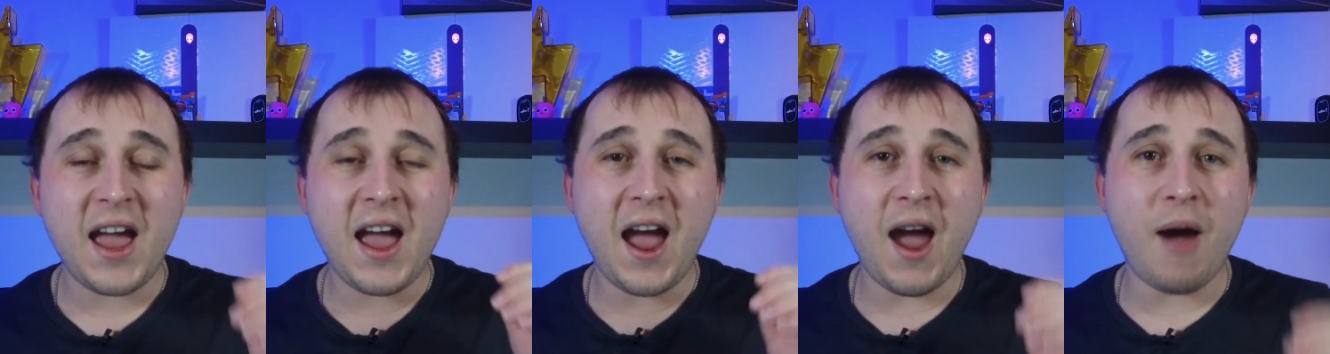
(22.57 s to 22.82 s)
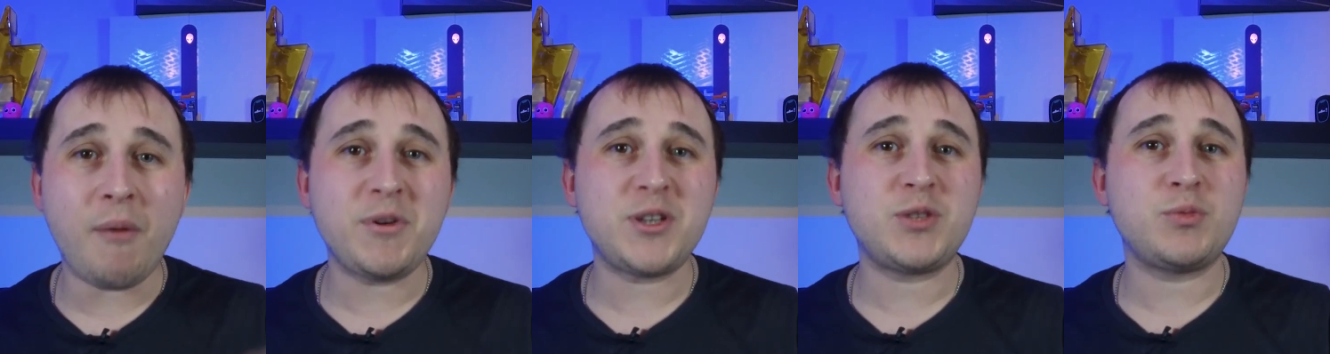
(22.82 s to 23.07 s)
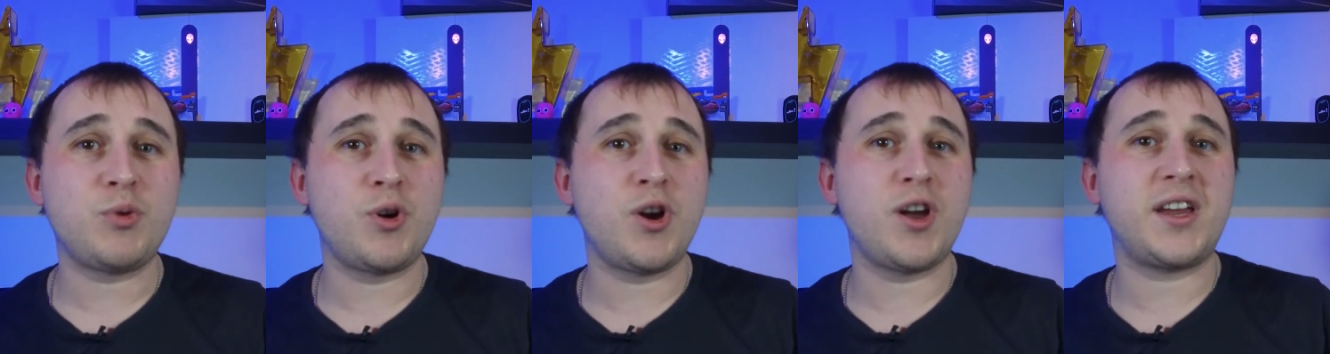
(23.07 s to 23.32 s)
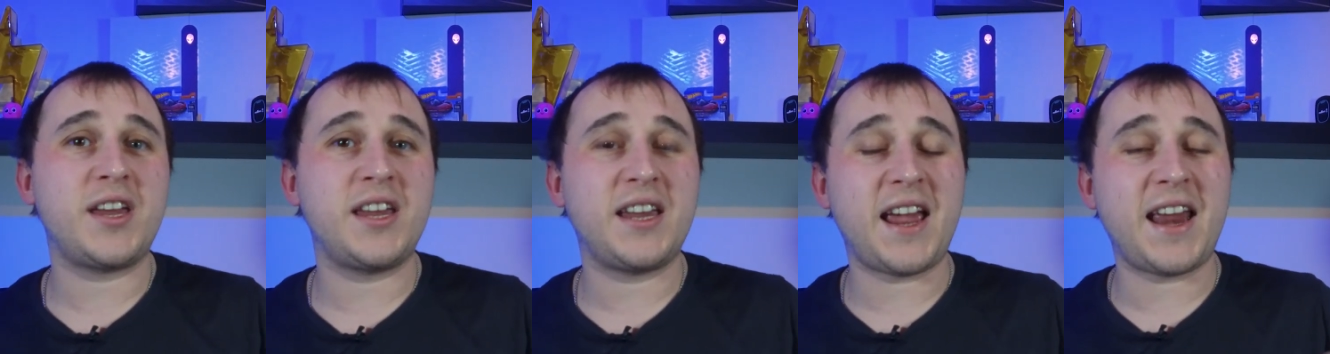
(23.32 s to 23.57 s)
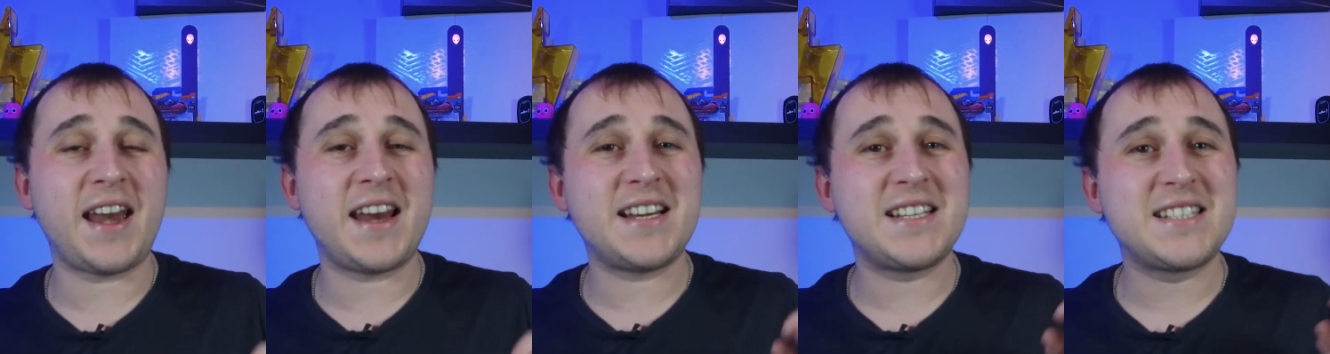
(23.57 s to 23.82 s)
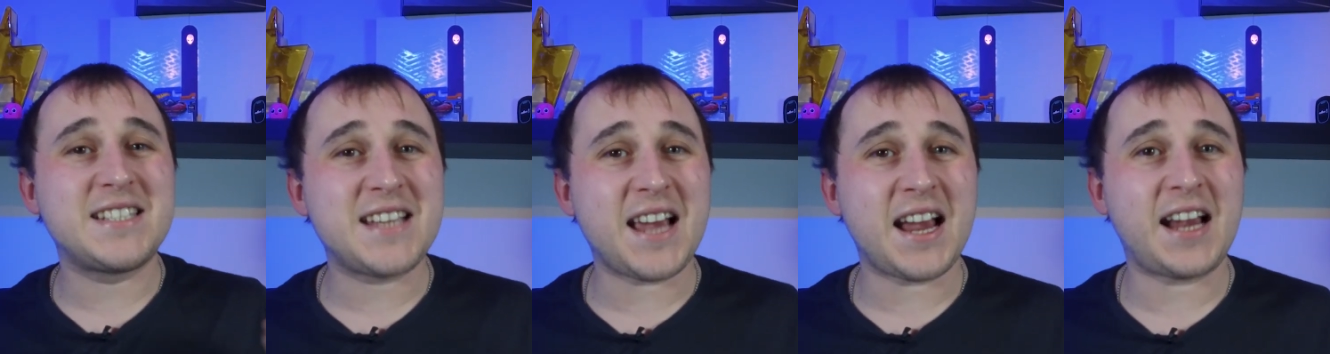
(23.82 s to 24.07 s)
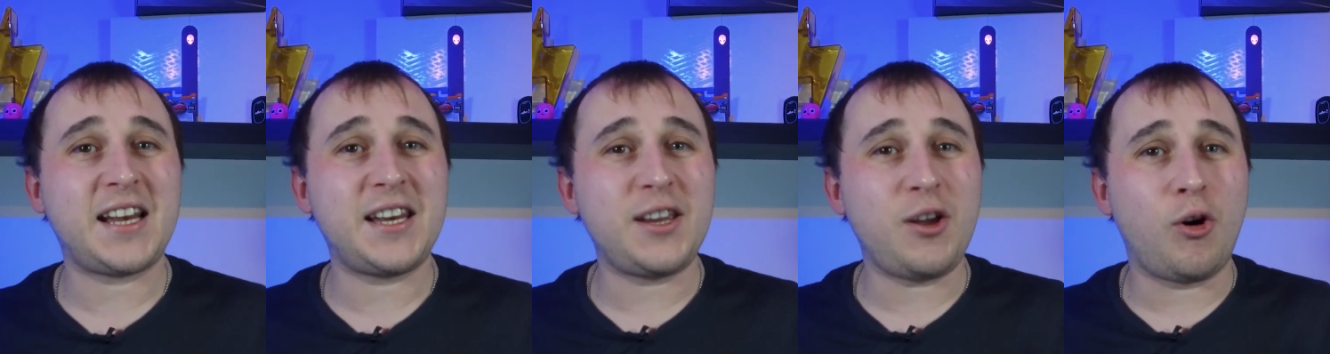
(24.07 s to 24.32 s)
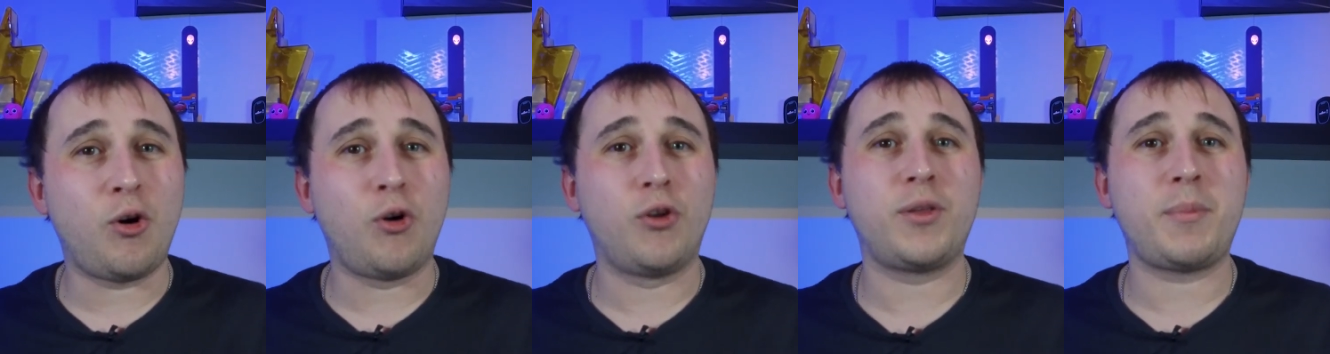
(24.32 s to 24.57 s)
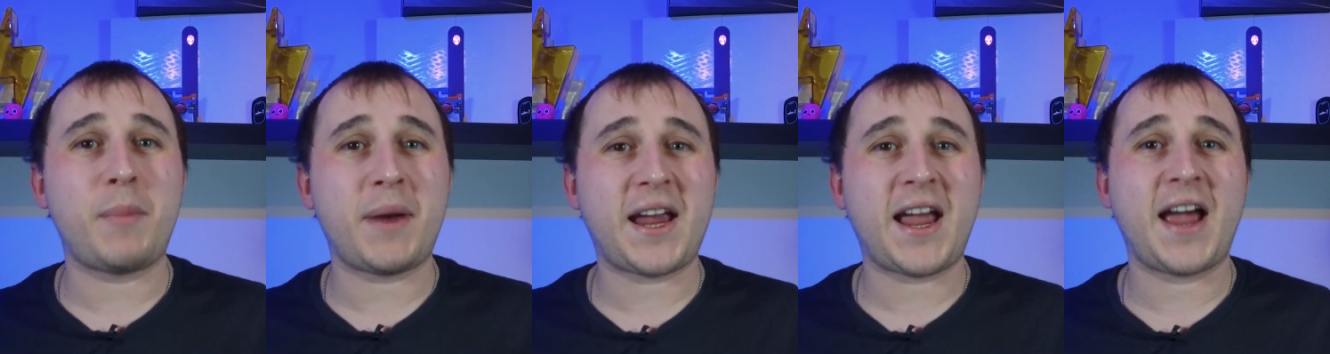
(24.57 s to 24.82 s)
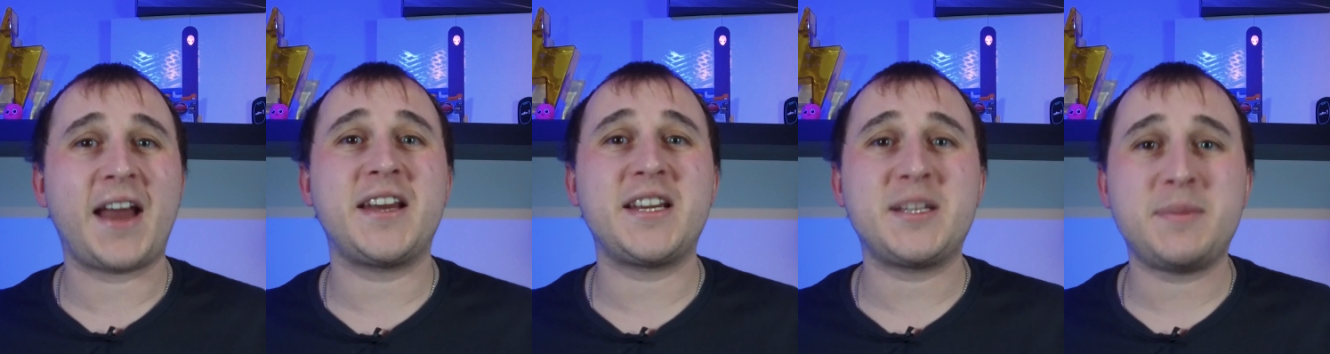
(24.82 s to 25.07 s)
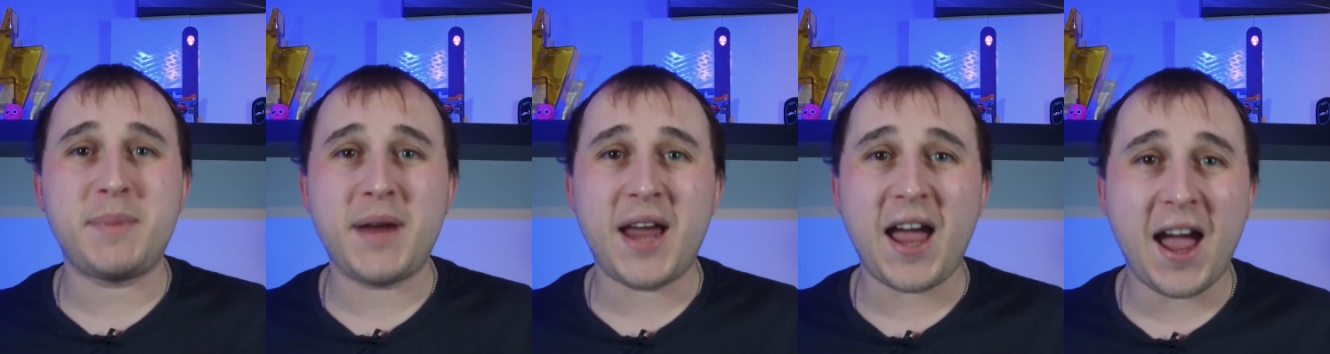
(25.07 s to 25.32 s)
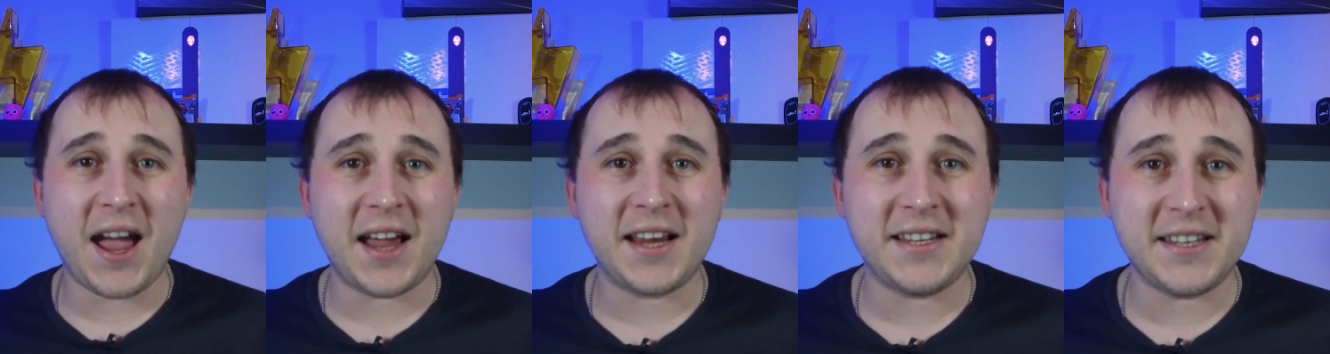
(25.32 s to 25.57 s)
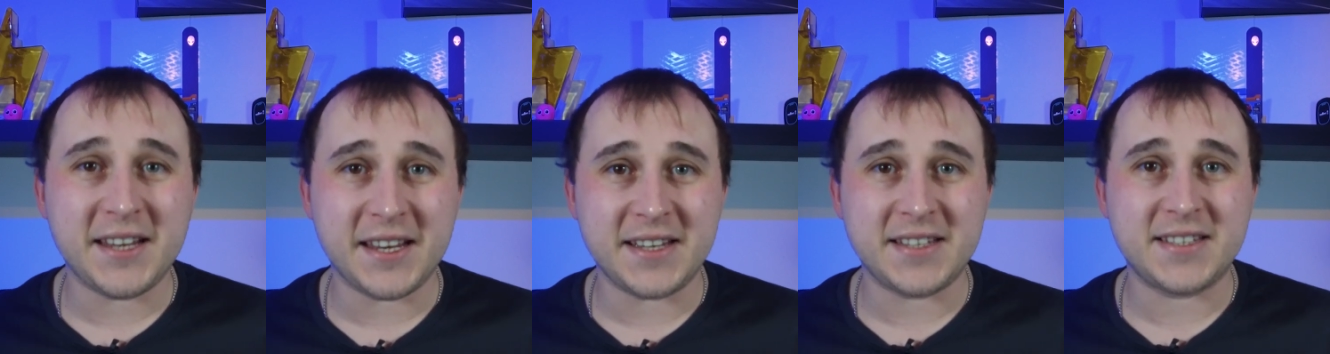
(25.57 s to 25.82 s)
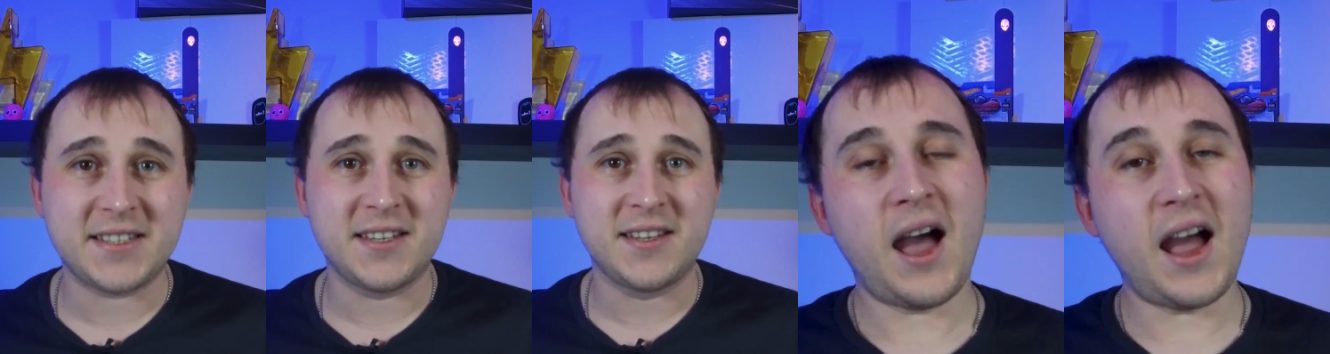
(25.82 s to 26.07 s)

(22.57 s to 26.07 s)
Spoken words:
how it's working, and exactly all the mechanics behind it.